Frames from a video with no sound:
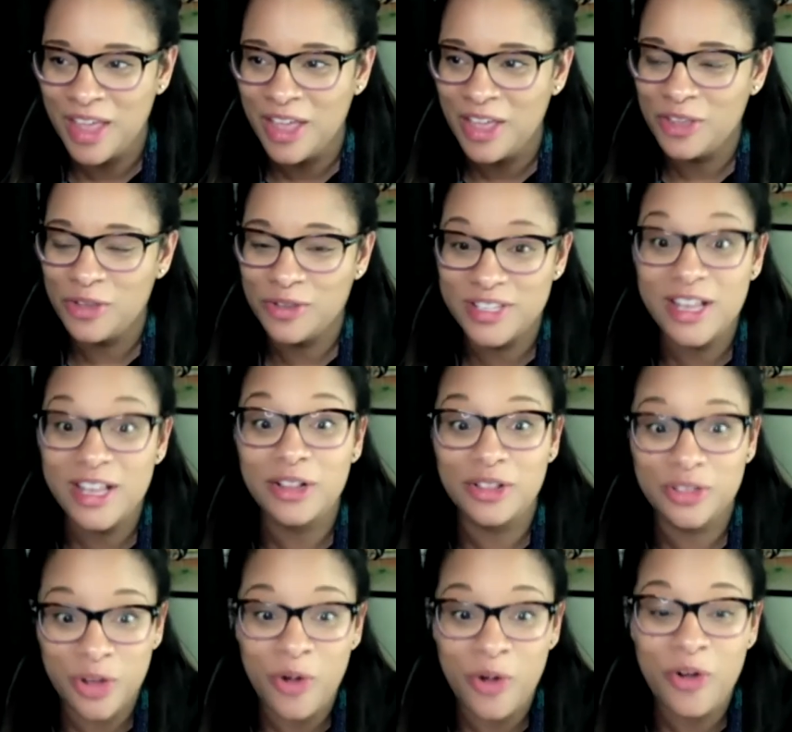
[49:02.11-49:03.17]
you see
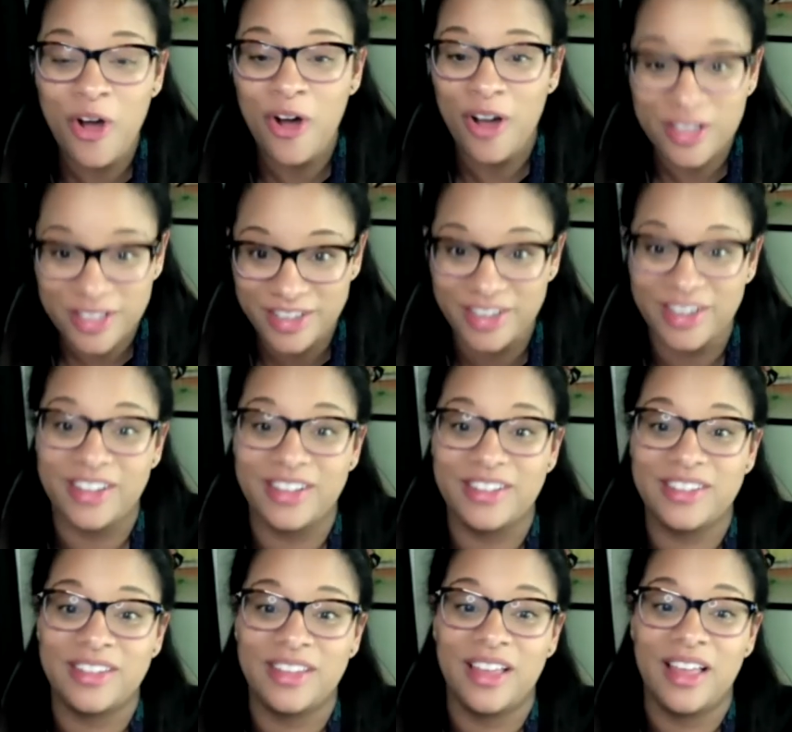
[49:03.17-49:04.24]
low cost goods